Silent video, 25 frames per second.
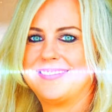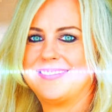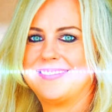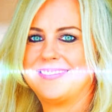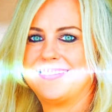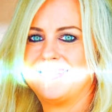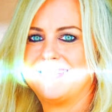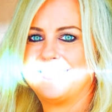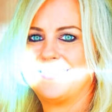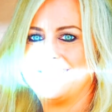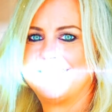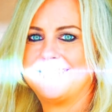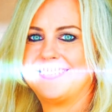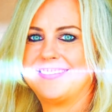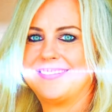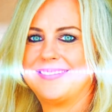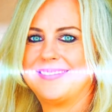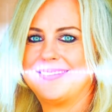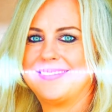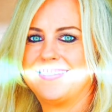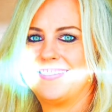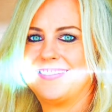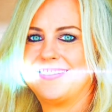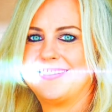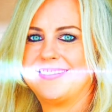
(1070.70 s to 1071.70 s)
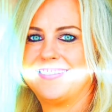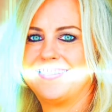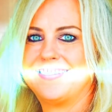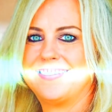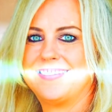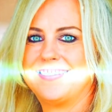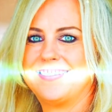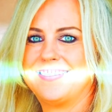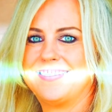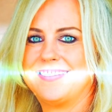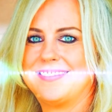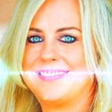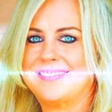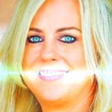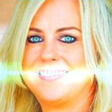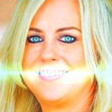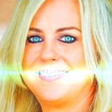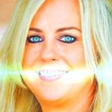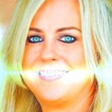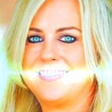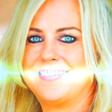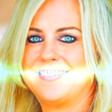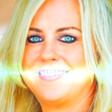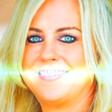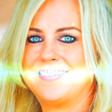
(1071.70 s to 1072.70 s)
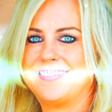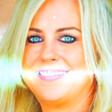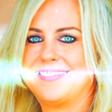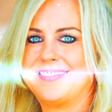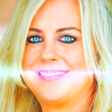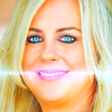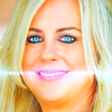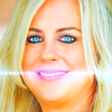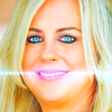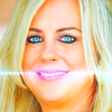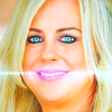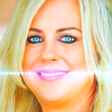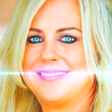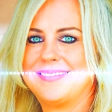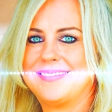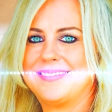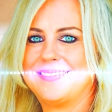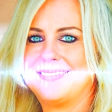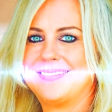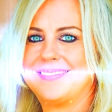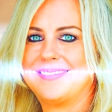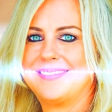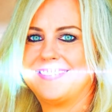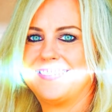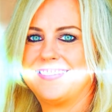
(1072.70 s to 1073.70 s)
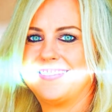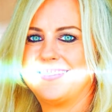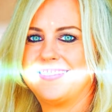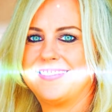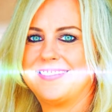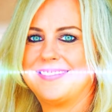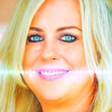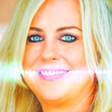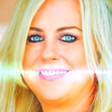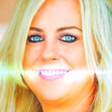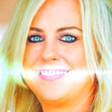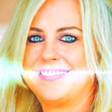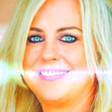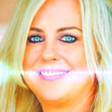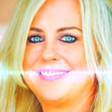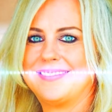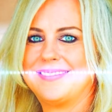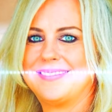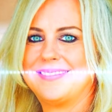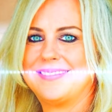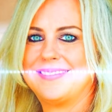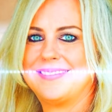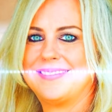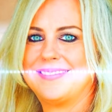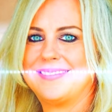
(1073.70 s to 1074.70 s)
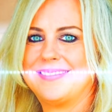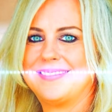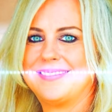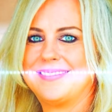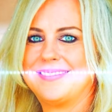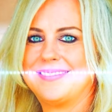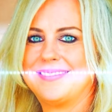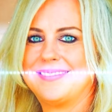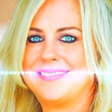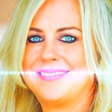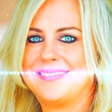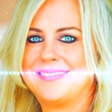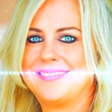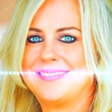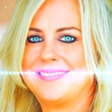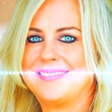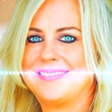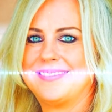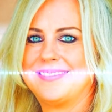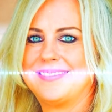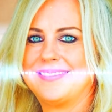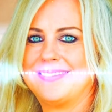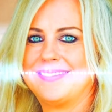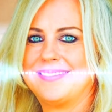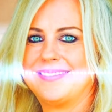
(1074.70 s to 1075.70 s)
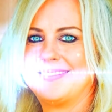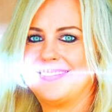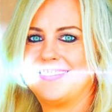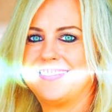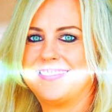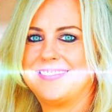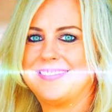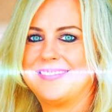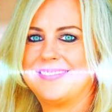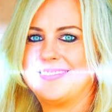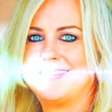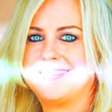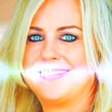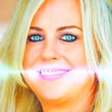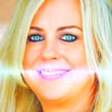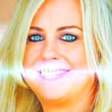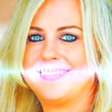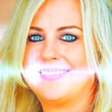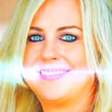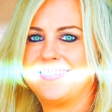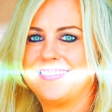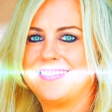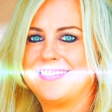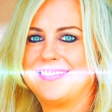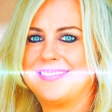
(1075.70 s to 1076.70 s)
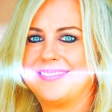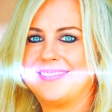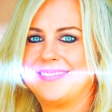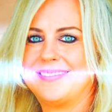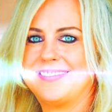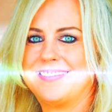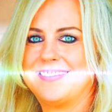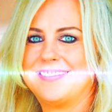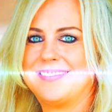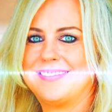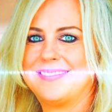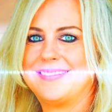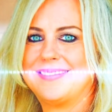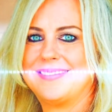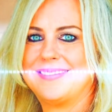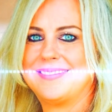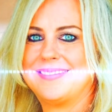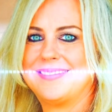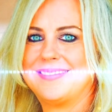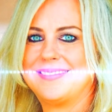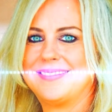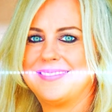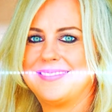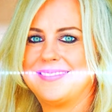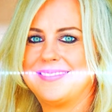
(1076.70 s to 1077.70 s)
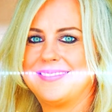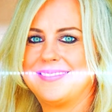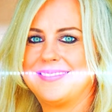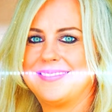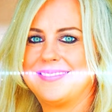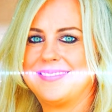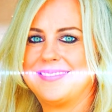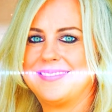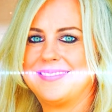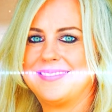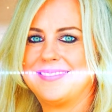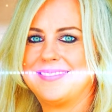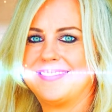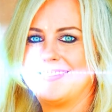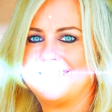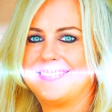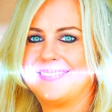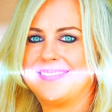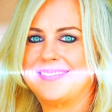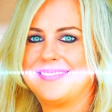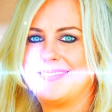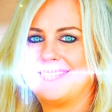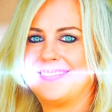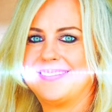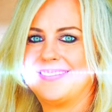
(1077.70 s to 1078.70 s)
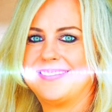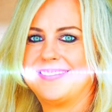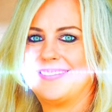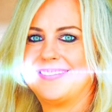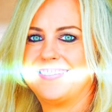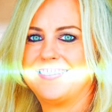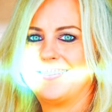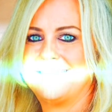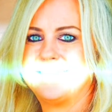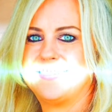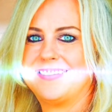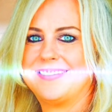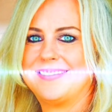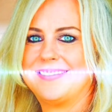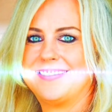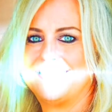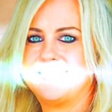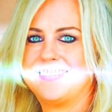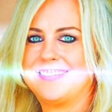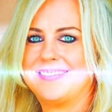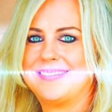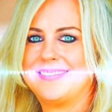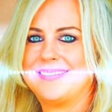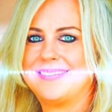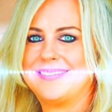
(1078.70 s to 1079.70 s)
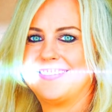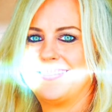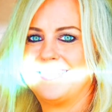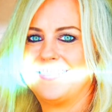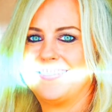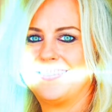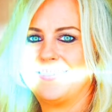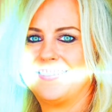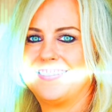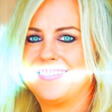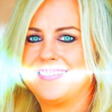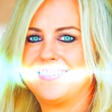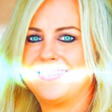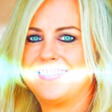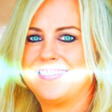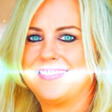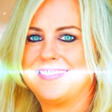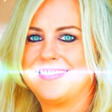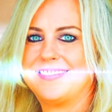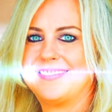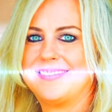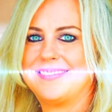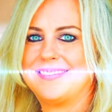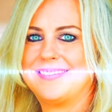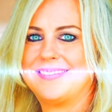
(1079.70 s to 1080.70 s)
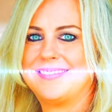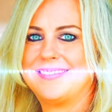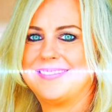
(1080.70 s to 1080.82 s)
All right, I want you to ask this question. In about a month from now, 30 days from now, are you living the same life you have,